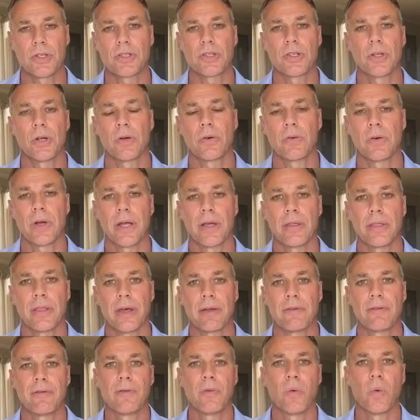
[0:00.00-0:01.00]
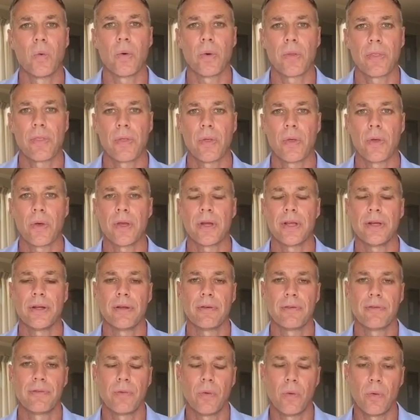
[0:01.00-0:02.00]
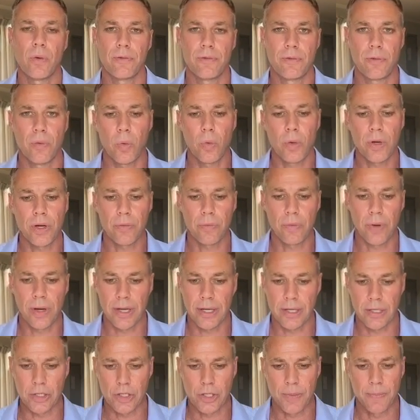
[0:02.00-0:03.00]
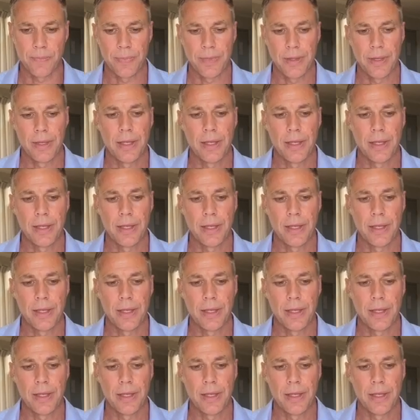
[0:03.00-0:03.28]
are still around that 430 to 440 range,